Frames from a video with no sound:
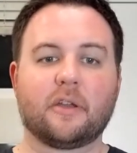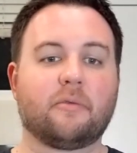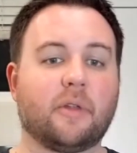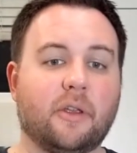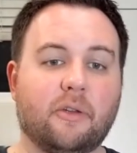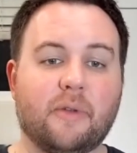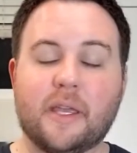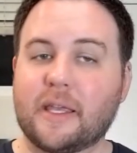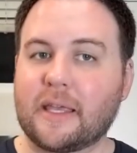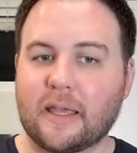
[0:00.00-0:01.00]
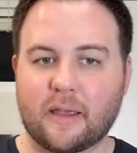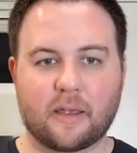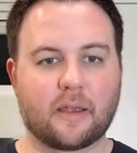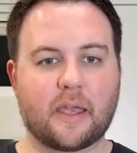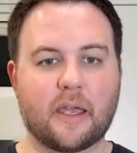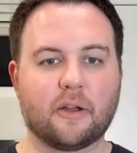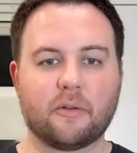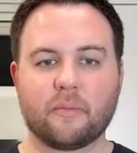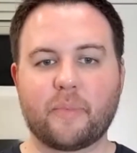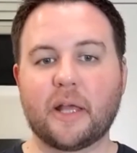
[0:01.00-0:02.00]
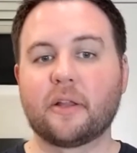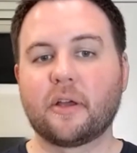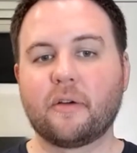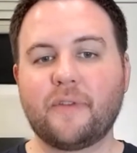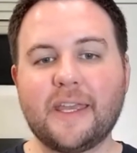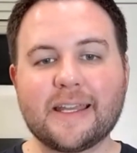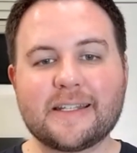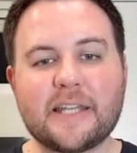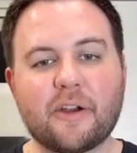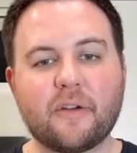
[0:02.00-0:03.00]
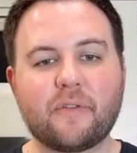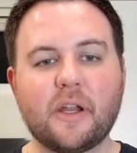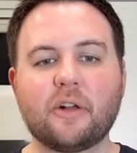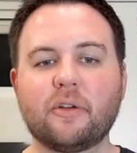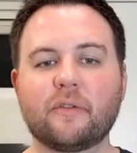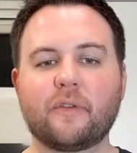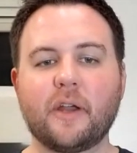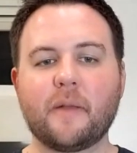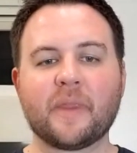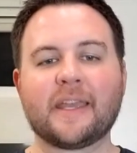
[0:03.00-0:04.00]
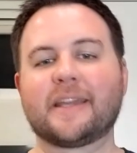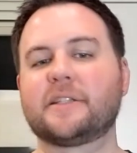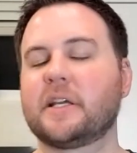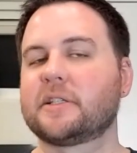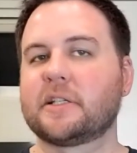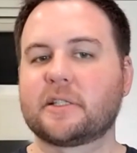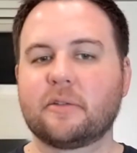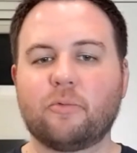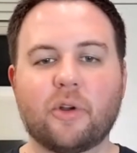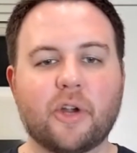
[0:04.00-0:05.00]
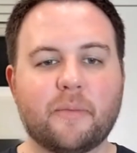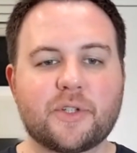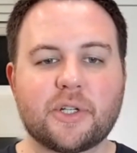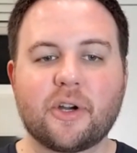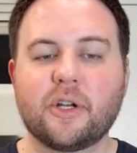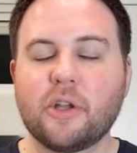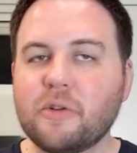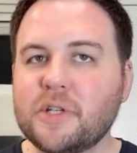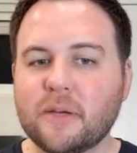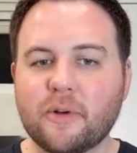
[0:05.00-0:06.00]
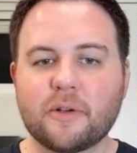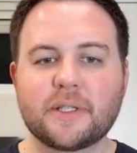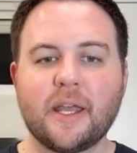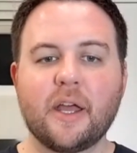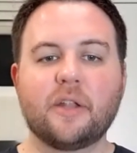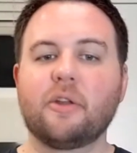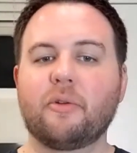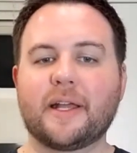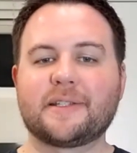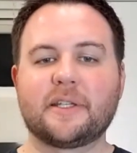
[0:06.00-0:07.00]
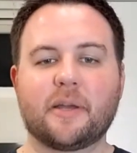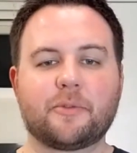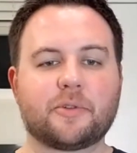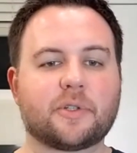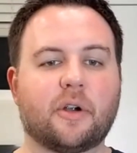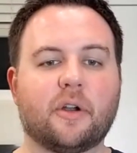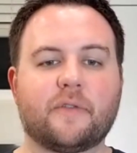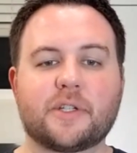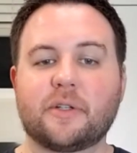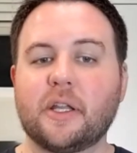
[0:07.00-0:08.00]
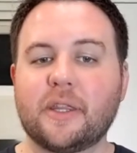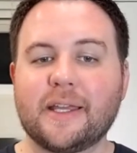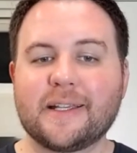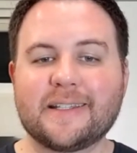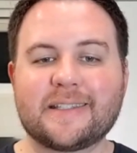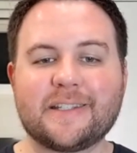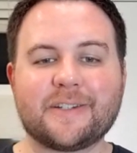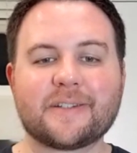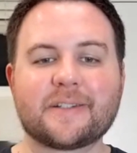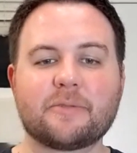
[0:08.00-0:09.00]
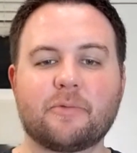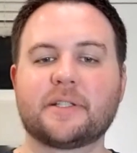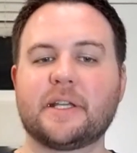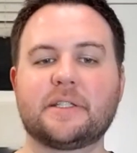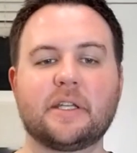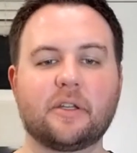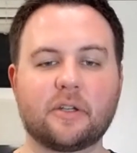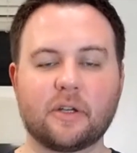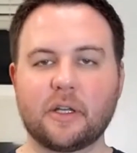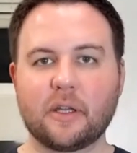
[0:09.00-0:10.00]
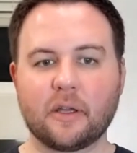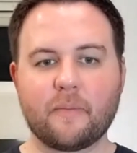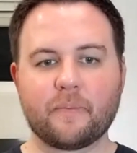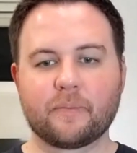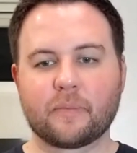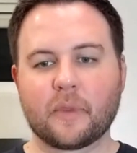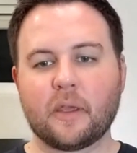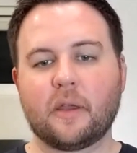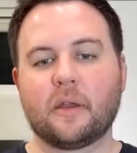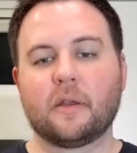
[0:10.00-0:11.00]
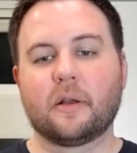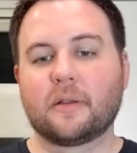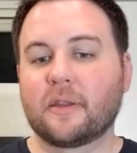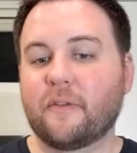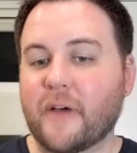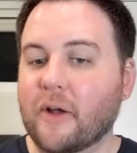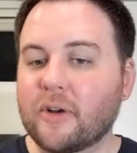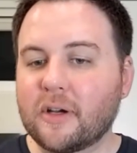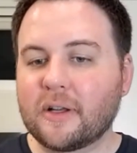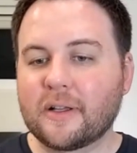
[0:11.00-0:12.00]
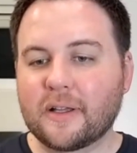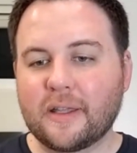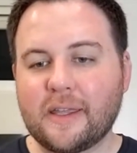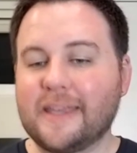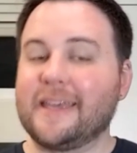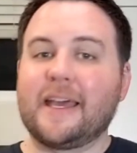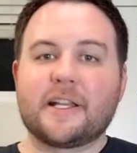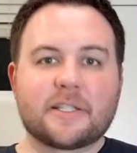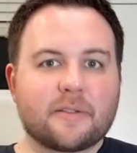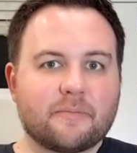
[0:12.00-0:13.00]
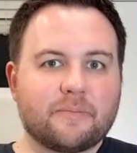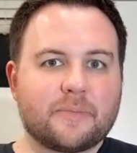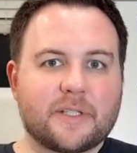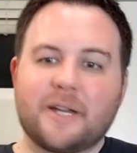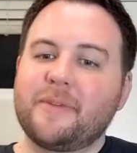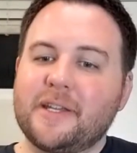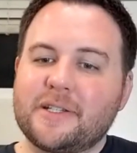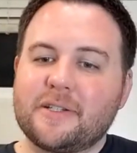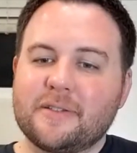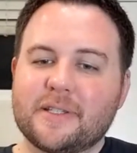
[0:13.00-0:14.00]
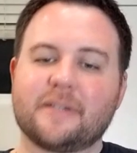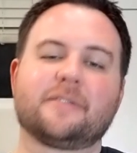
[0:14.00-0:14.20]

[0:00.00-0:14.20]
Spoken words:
whether you eat keto, paleo, vegan, dairy-free, gluten-free, contains less than 1 gram of sugar, no GMOs, no nasty chemicals or artificial anything, and still while tasting good. The founder, he has tummy issues.